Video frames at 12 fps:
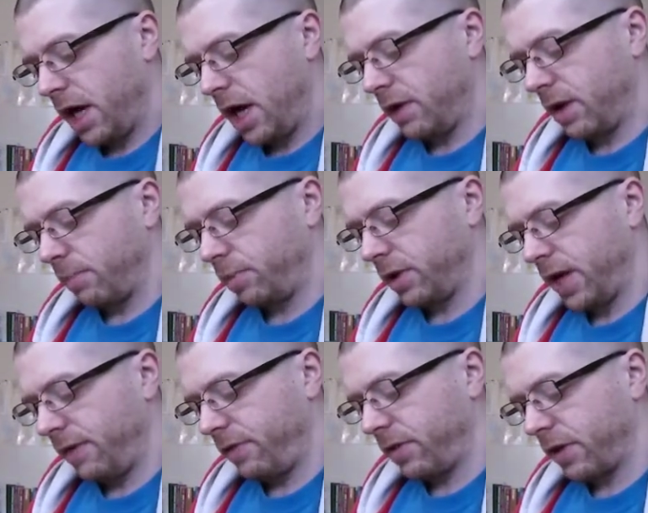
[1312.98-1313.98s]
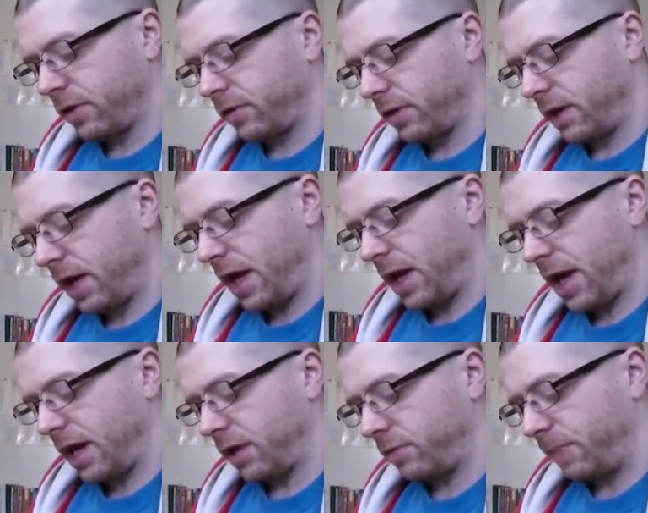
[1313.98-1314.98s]
He that believeth is
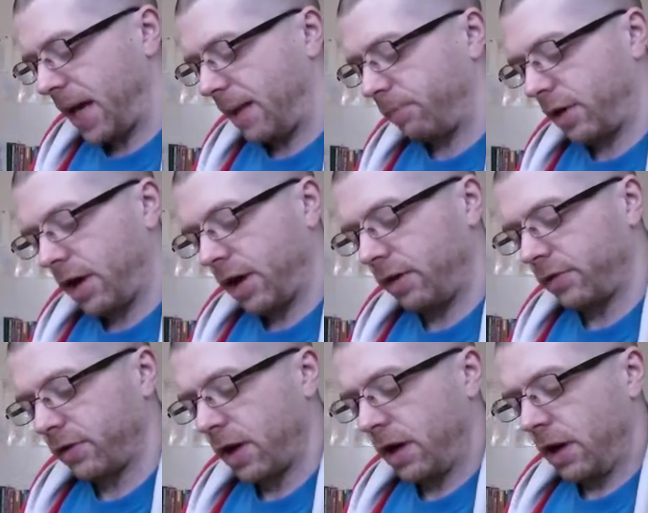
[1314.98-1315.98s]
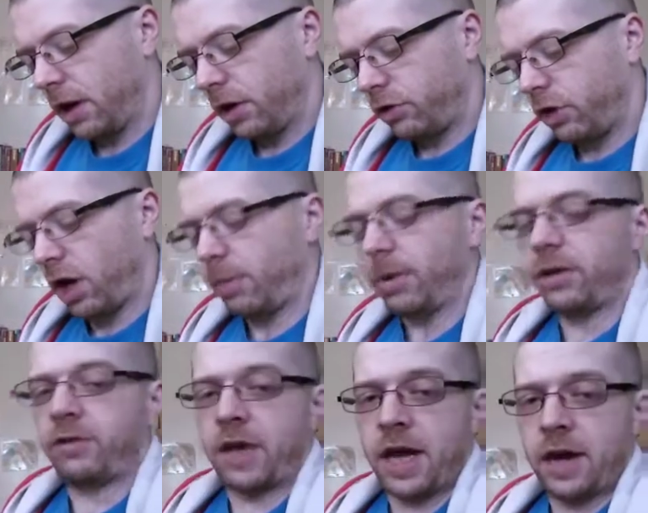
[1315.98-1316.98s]
and is baptized shall be
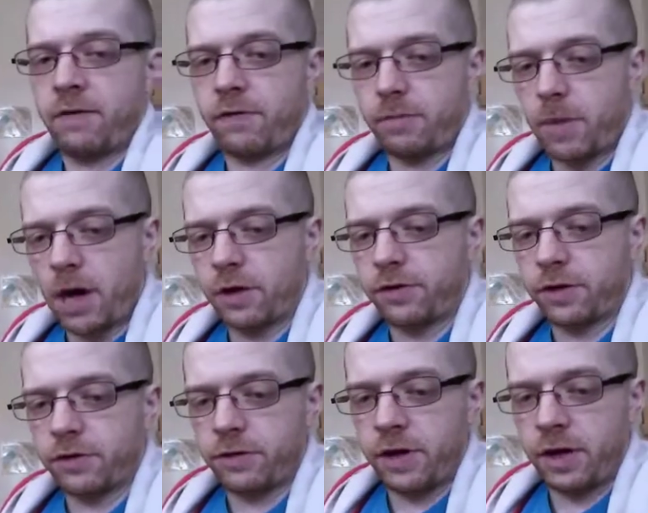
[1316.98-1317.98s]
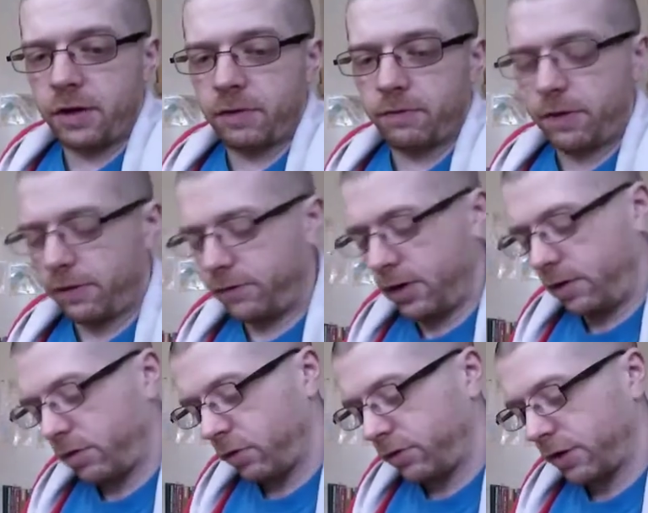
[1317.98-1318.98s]
saved. Mark 16,
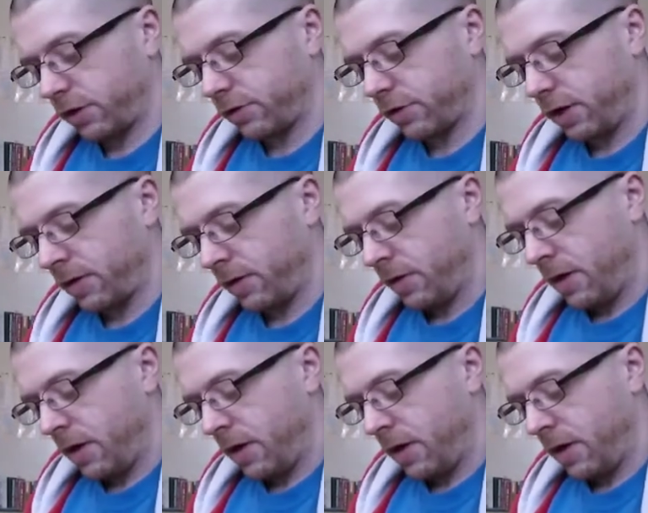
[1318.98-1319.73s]
15 through 16.